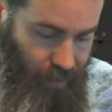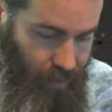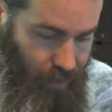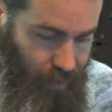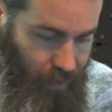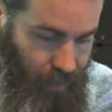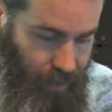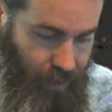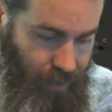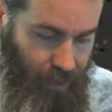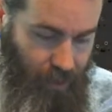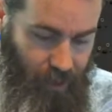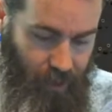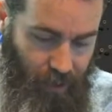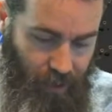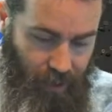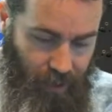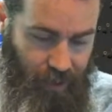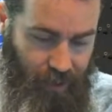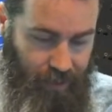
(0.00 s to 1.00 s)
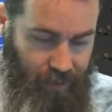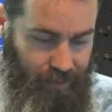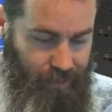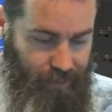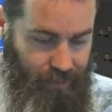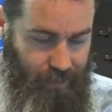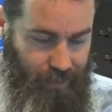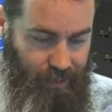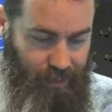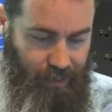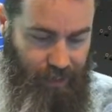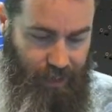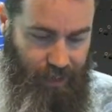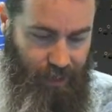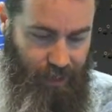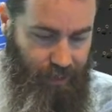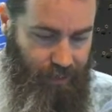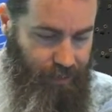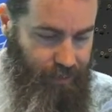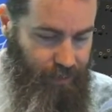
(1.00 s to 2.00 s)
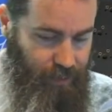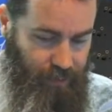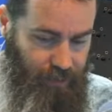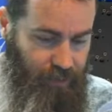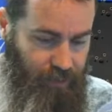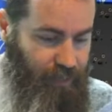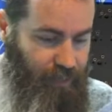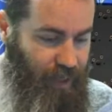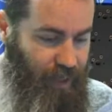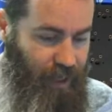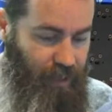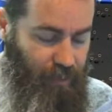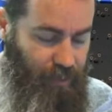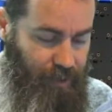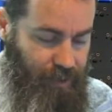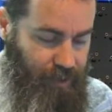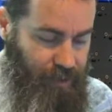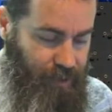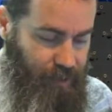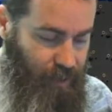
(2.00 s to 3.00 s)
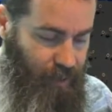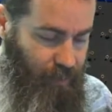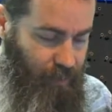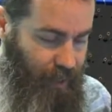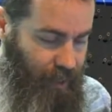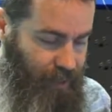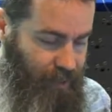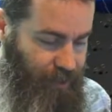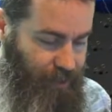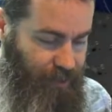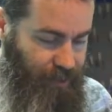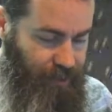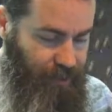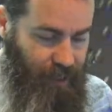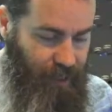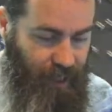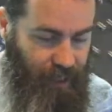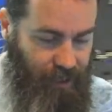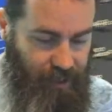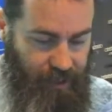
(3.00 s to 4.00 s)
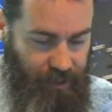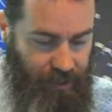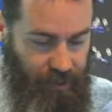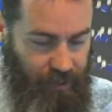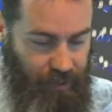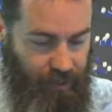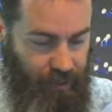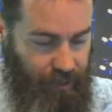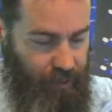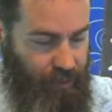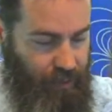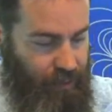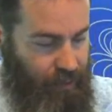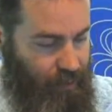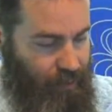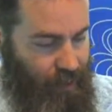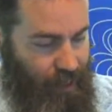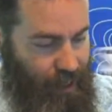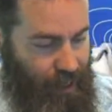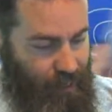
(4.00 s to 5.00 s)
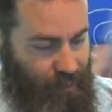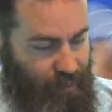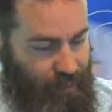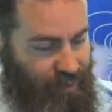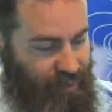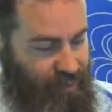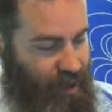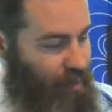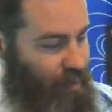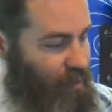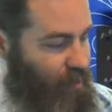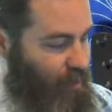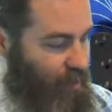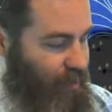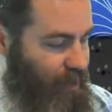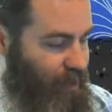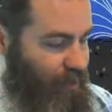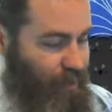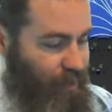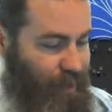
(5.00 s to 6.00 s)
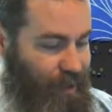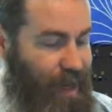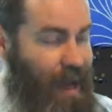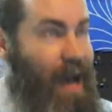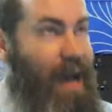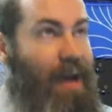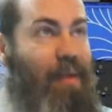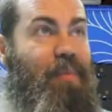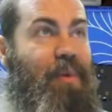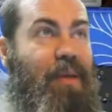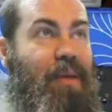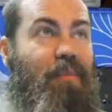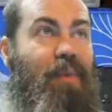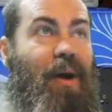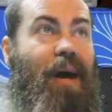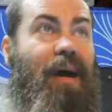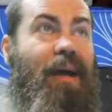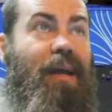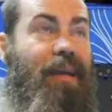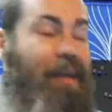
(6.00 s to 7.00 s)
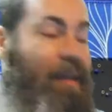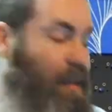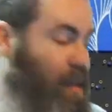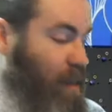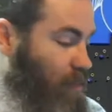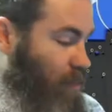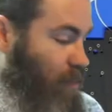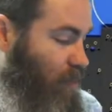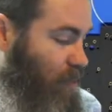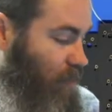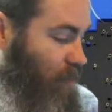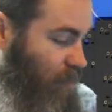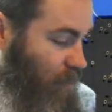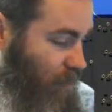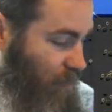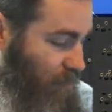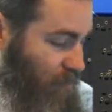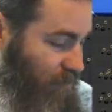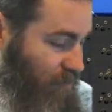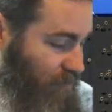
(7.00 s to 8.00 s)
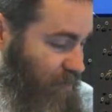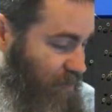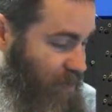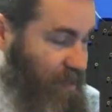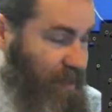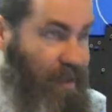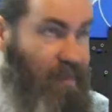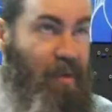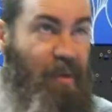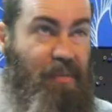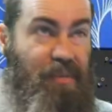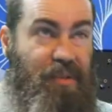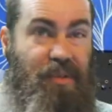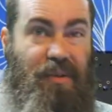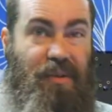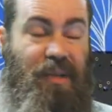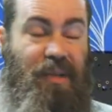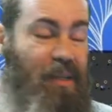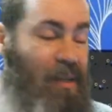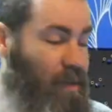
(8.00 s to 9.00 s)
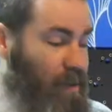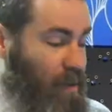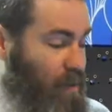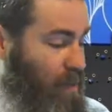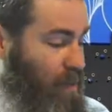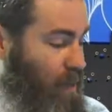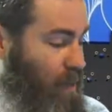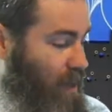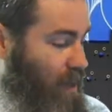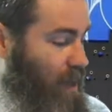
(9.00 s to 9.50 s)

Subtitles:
All in all, the group buy was a major disaster. I probably will not be buying any more boards from CMM Studio.